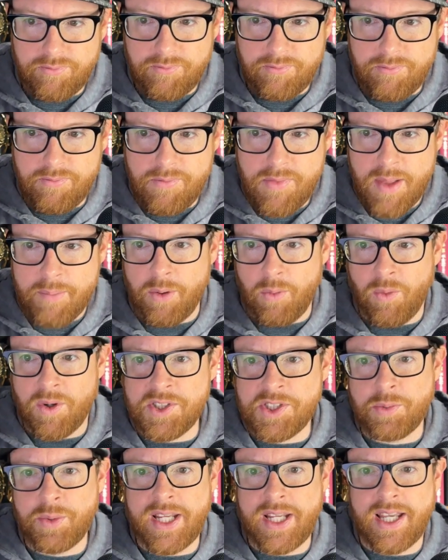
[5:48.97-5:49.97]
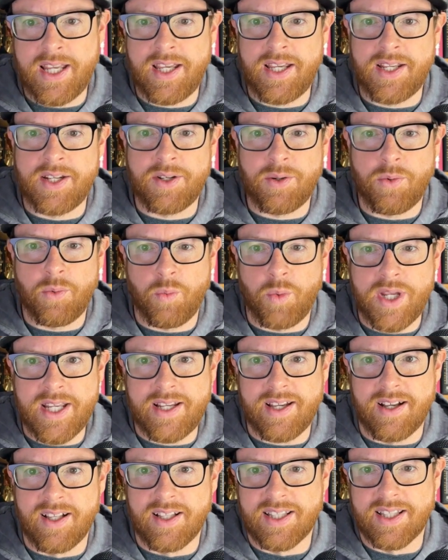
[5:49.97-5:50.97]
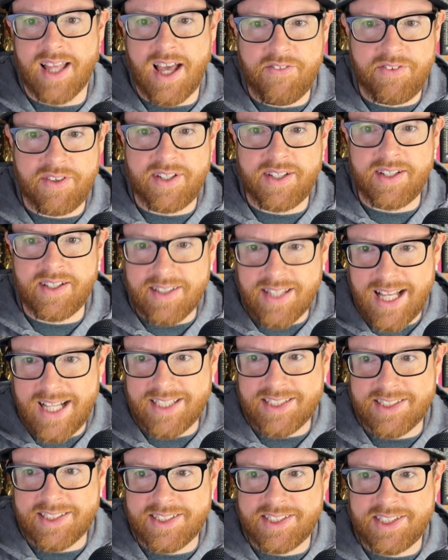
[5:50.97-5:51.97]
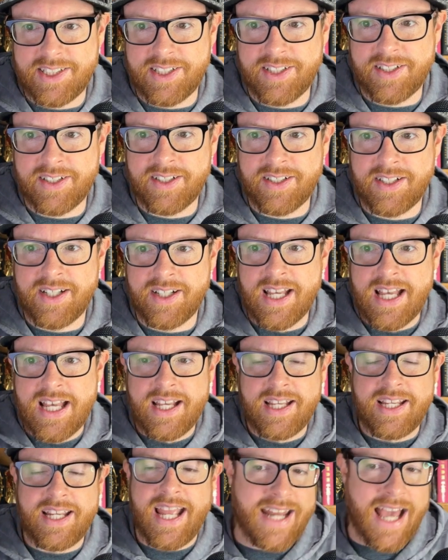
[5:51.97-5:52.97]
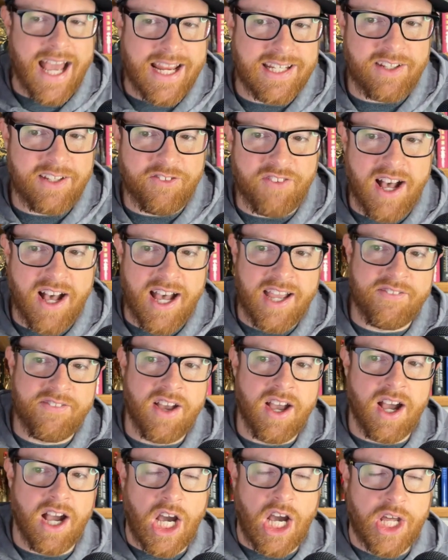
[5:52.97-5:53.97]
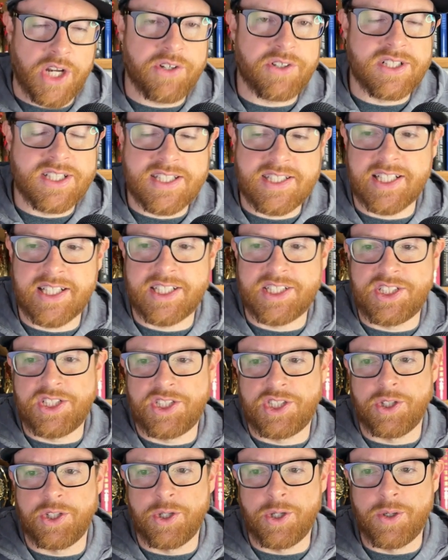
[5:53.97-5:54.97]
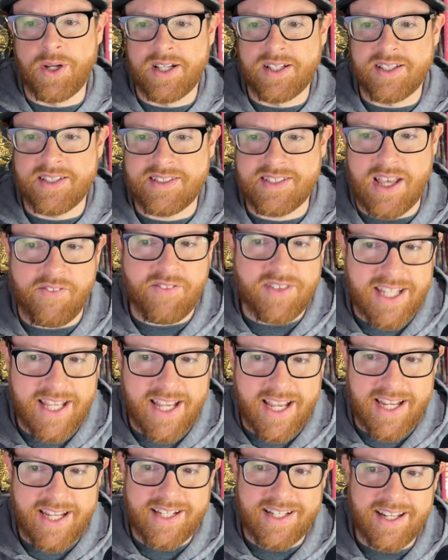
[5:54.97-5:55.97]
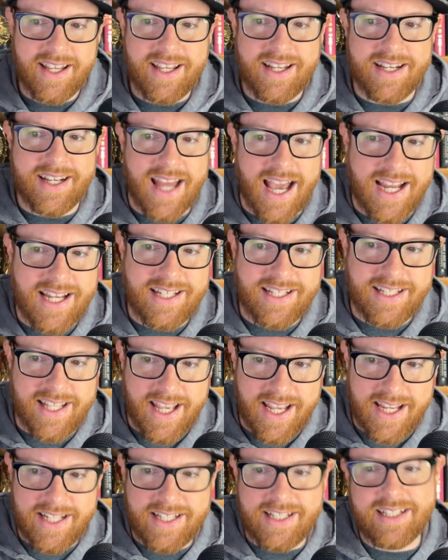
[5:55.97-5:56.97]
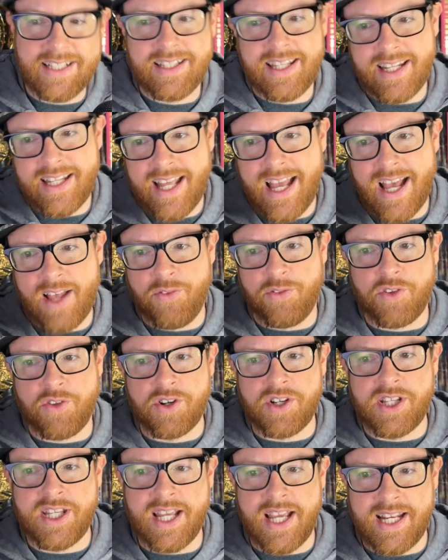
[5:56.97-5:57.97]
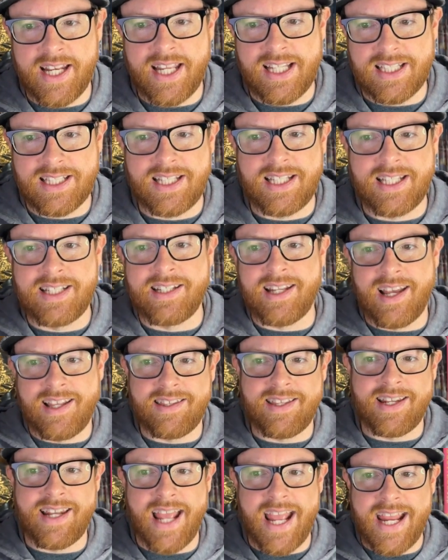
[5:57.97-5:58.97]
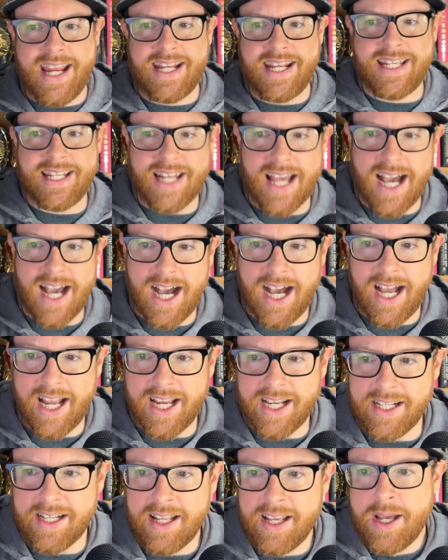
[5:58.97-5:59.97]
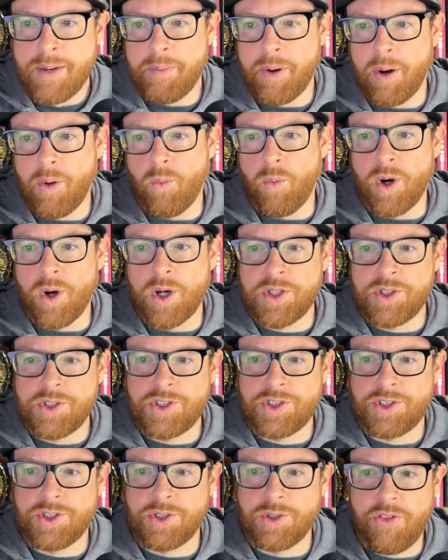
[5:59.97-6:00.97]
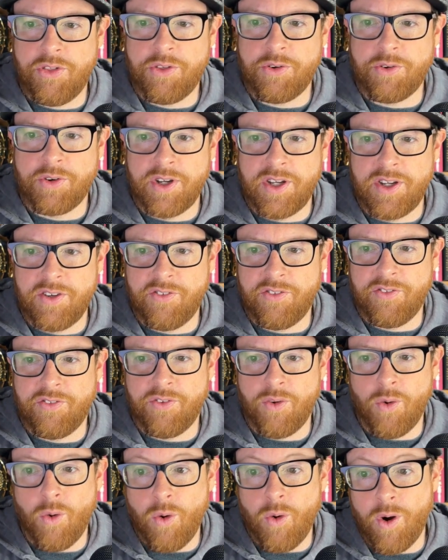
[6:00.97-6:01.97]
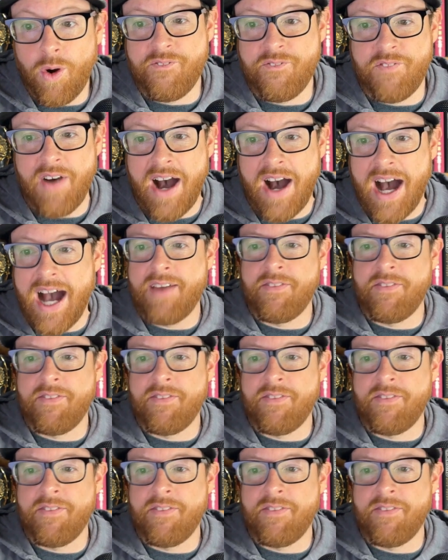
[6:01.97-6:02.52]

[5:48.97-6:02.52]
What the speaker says: But once we hit week 11 last year, he had 95, 162, 78, 98, then he had 30 and 18, and then 89. But 1, 2, 3, 4, 5 of his